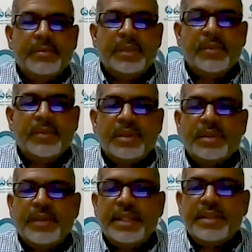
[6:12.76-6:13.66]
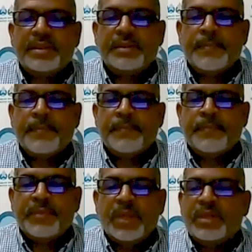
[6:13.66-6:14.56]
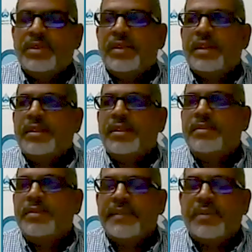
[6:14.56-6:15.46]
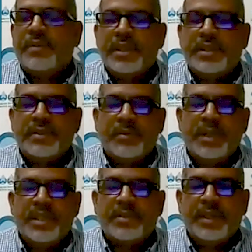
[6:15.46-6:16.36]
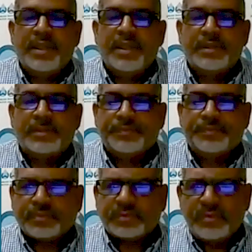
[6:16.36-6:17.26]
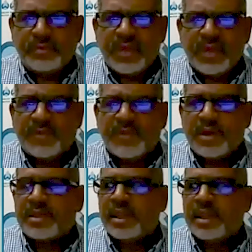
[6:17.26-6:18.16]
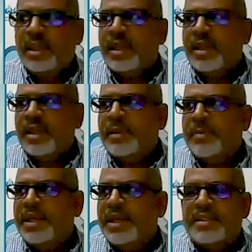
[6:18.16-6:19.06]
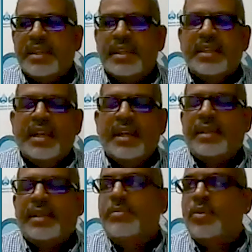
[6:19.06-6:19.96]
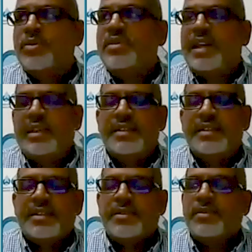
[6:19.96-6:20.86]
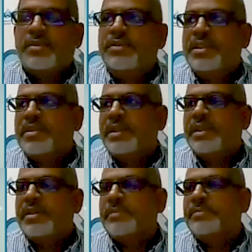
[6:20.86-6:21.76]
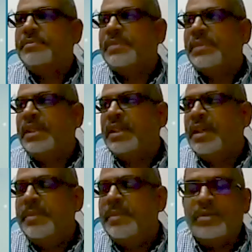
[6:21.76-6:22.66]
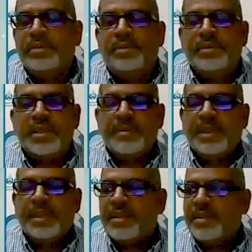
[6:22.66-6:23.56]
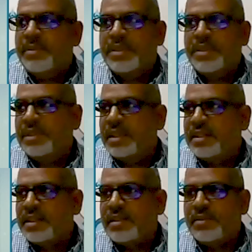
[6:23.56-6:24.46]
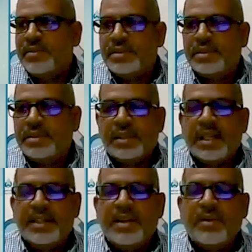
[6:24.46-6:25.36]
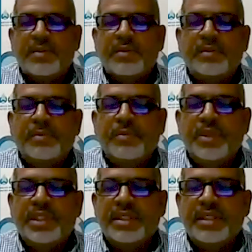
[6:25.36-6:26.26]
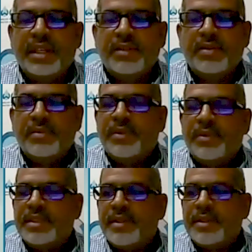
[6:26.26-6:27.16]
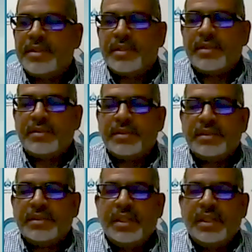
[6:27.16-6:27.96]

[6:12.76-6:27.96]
water rates. Not sure they're going to do that for waste rates. Of course, the biggest thing in the island, most islands, is no tourism income. I mean, no tourism income means hotels are closed. And now with the stay at home, the restaurants are closed.